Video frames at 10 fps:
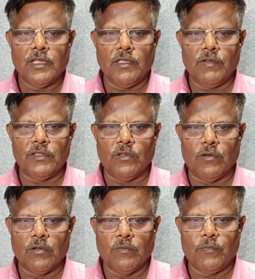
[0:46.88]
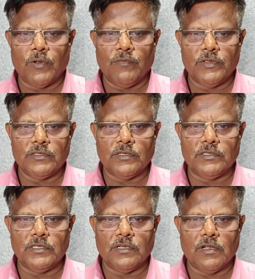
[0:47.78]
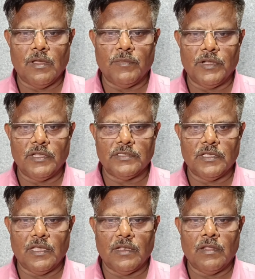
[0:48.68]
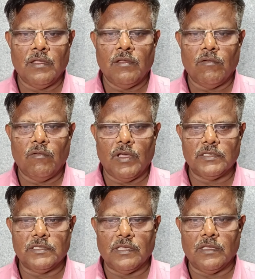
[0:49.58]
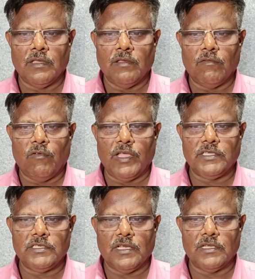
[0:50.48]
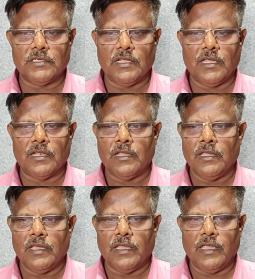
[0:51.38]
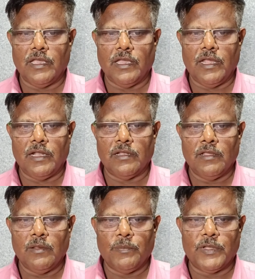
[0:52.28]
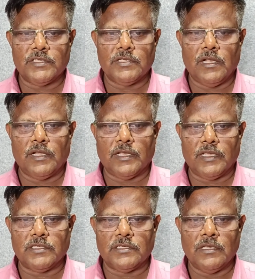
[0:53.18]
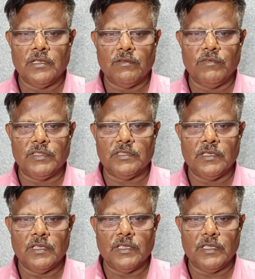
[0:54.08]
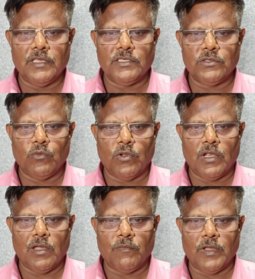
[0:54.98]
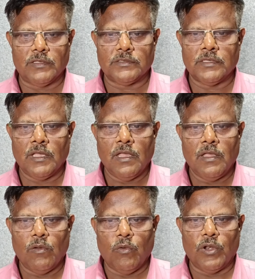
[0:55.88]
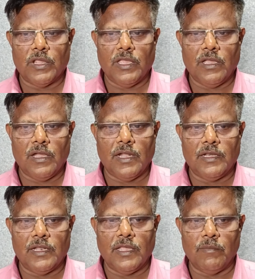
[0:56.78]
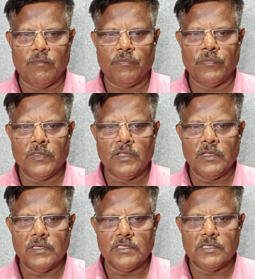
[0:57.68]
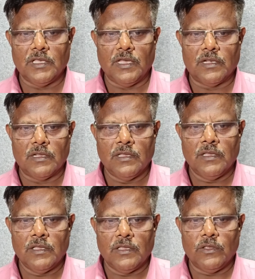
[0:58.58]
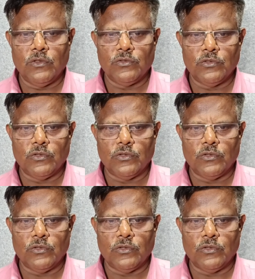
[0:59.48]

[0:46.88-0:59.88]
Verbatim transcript: Even though Professor G. Ram Reddy sir was the Vice Chancellor, he had personal touch with each one of us working under him. Sir used